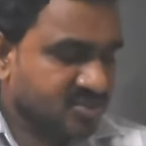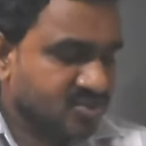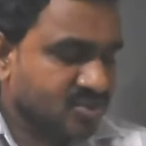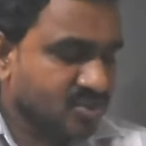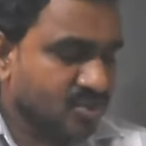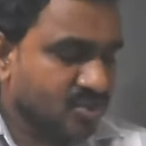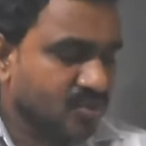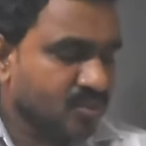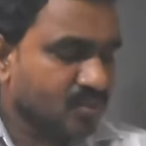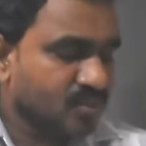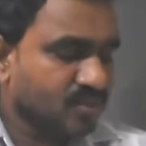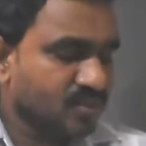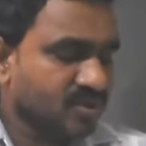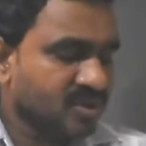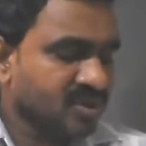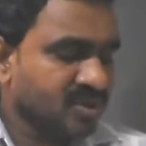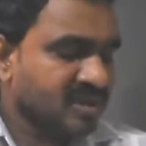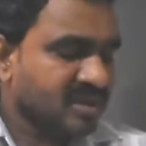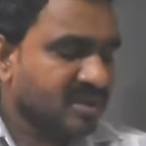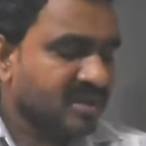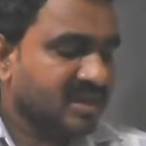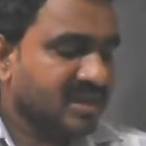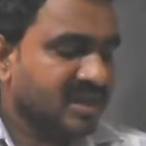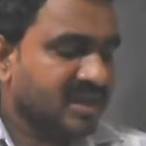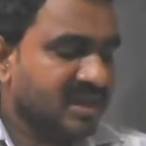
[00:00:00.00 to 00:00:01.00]
So
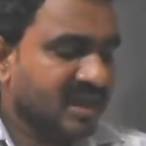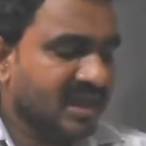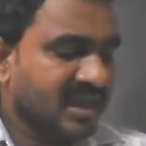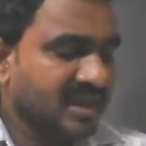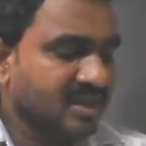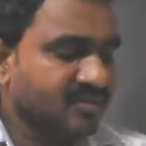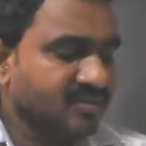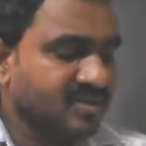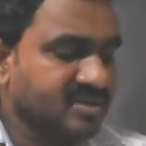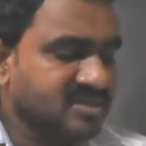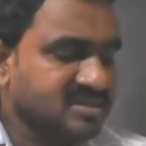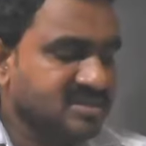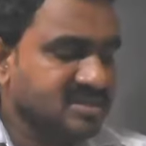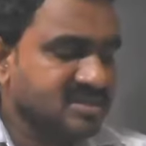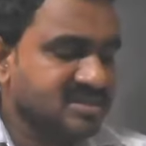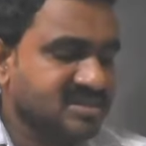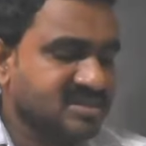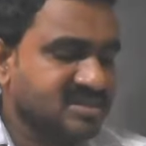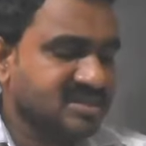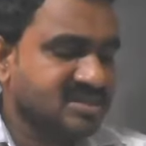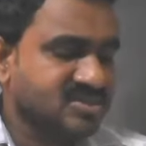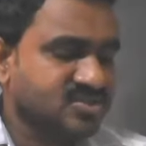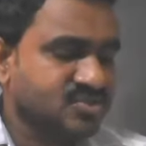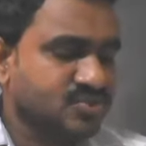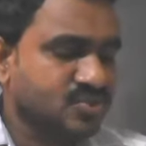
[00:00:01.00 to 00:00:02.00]
a language
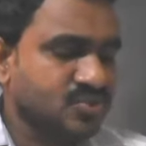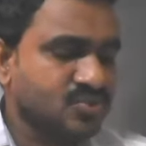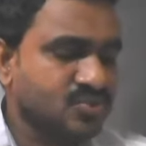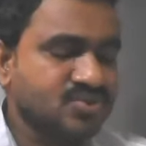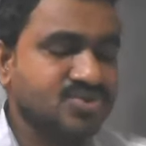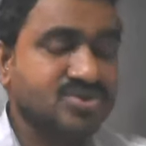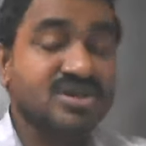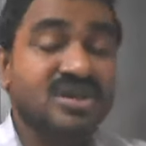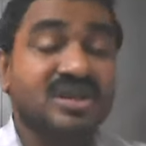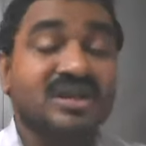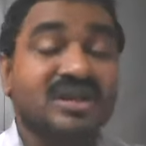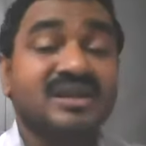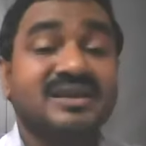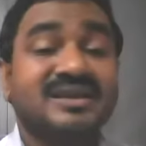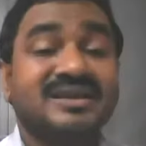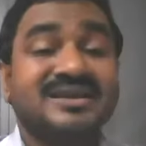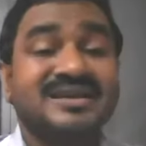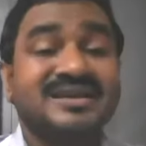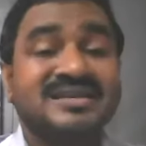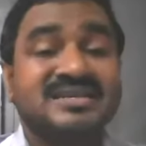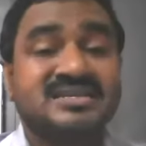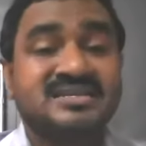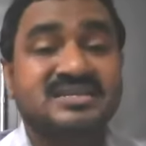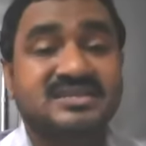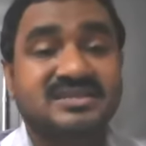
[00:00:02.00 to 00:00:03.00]
is a social
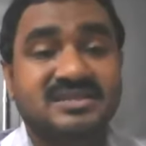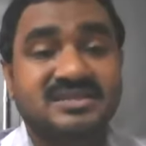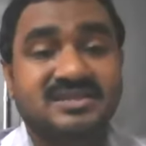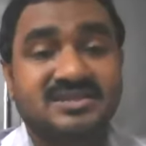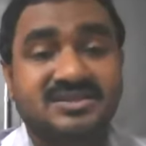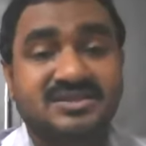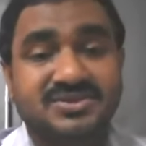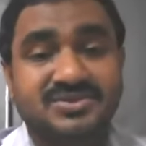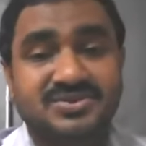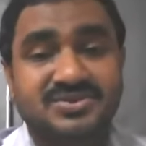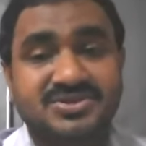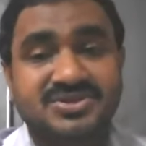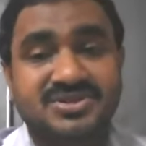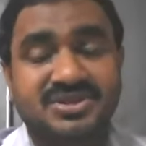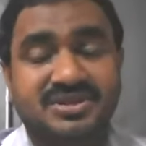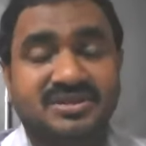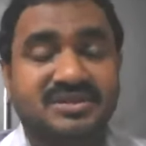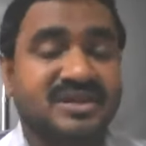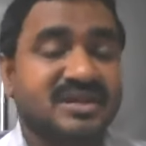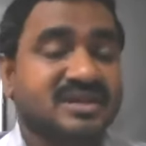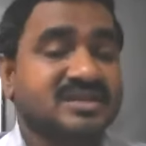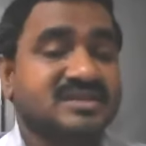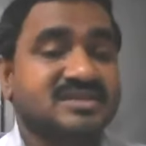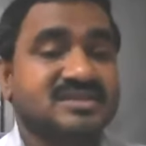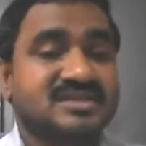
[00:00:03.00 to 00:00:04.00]
institution.
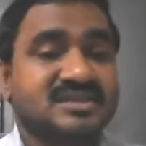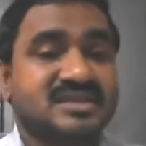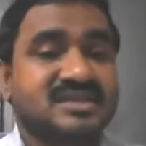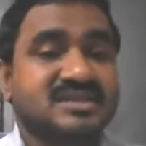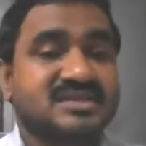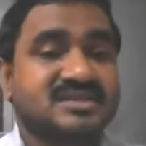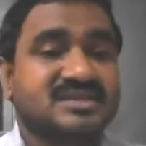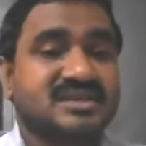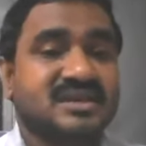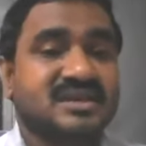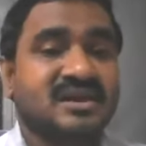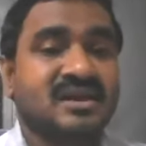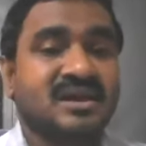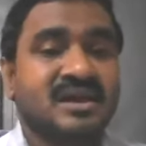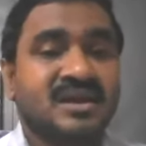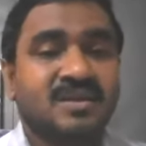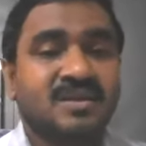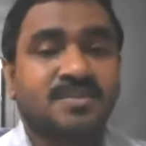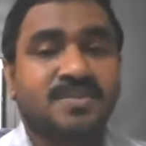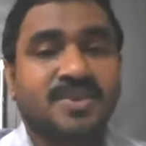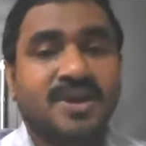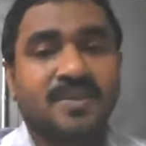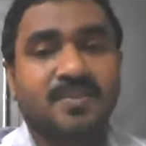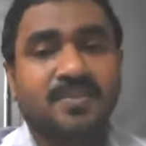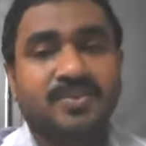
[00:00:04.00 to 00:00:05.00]
That is his
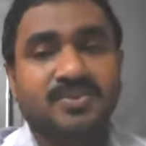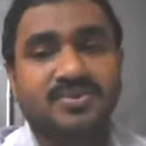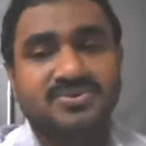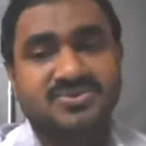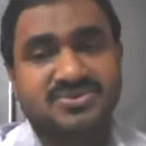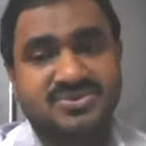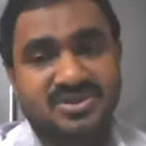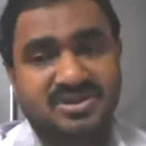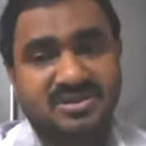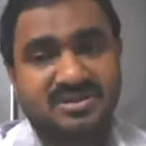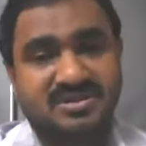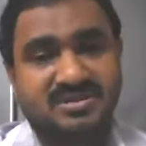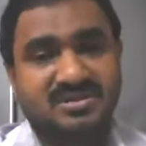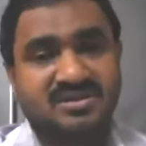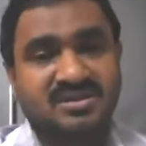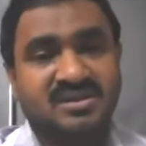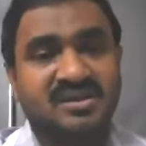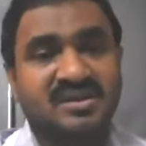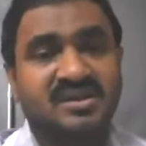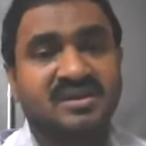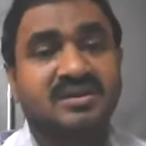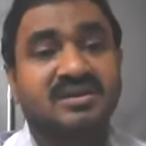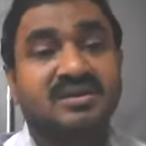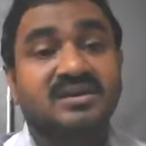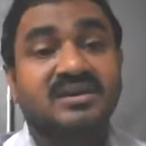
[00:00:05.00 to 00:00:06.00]
proposition.
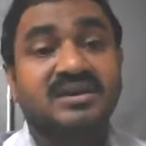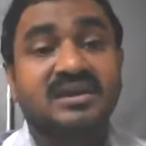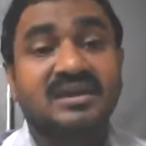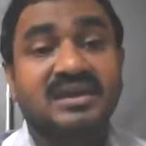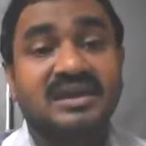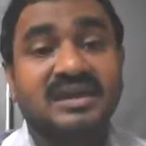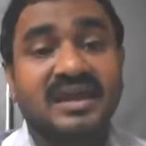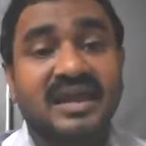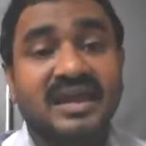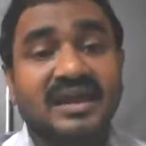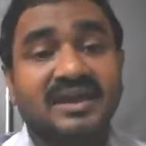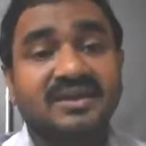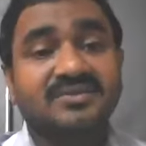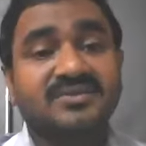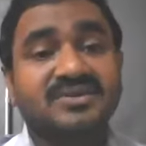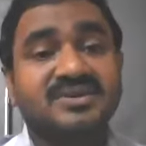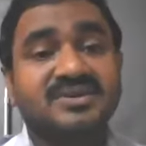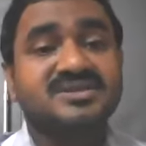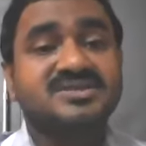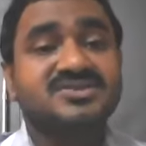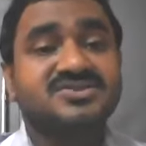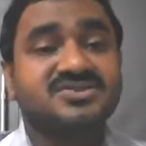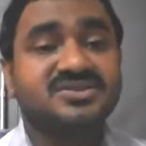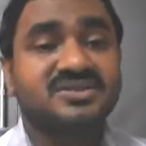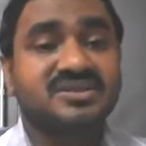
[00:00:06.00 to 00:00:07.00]
A
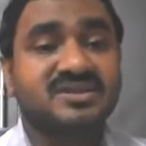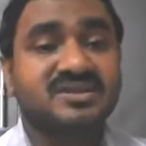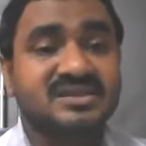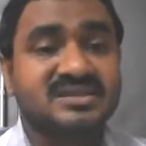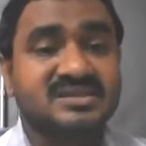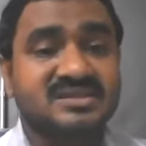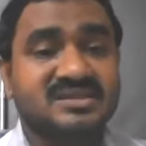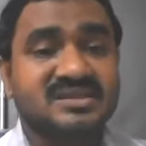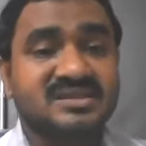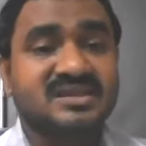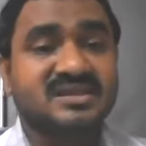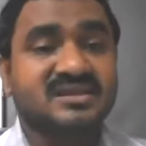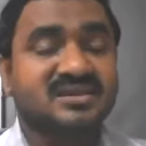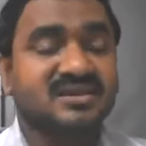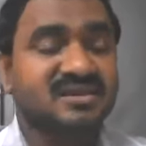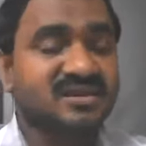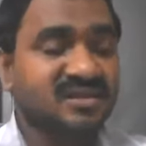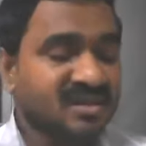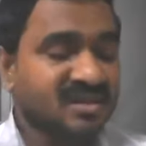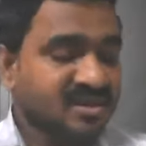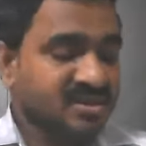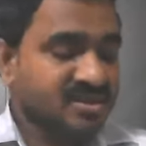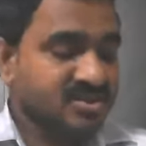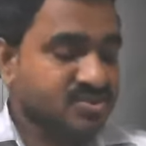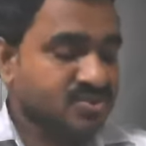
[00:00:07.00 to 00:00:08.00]
language is a
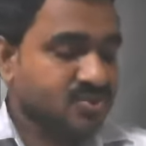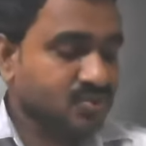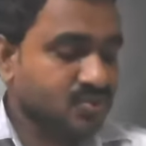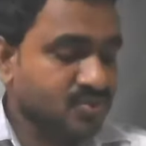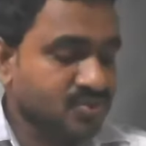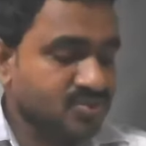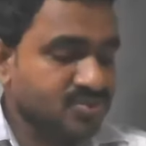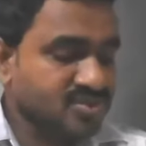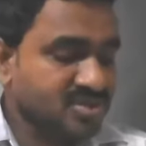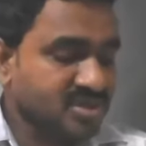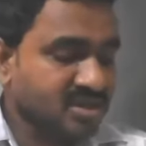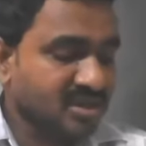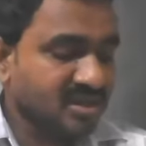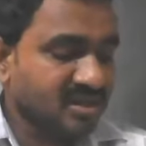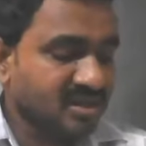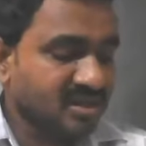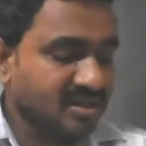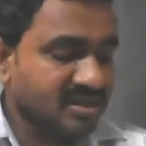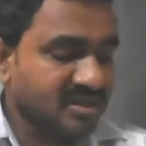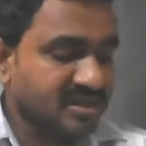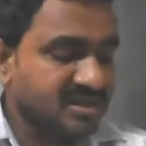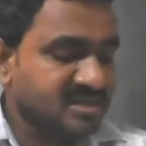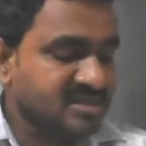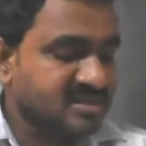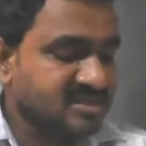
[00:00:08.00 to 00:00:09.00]
social
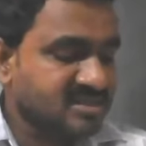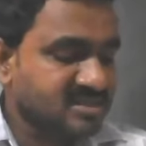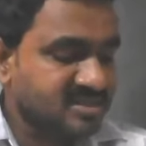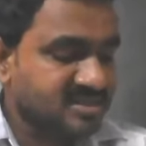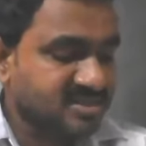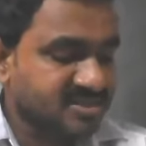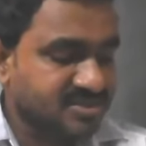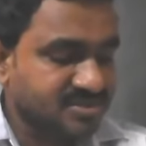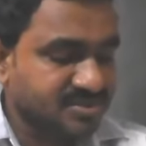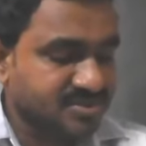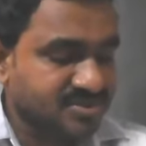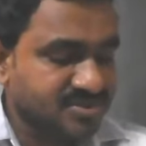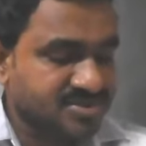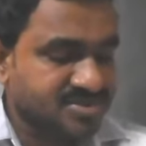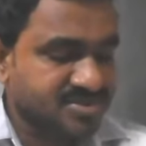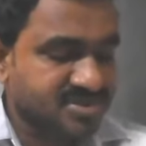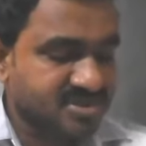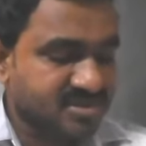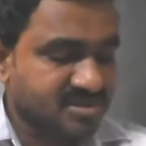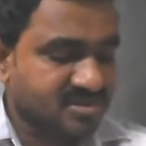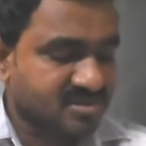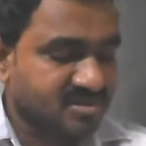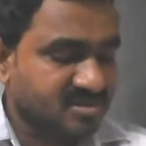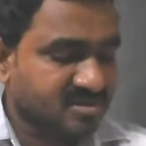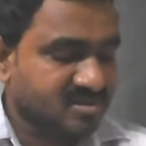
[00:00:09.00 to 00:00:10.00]

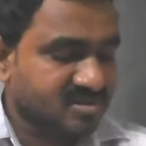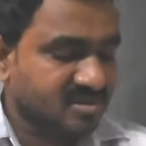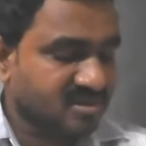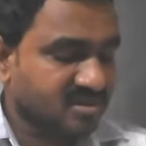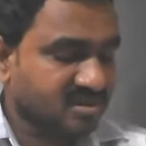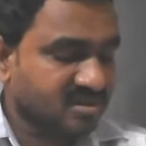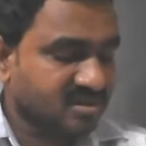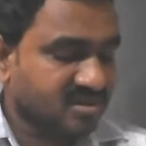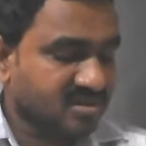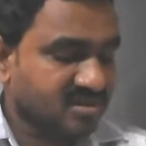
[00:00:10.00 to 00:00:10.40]
institution,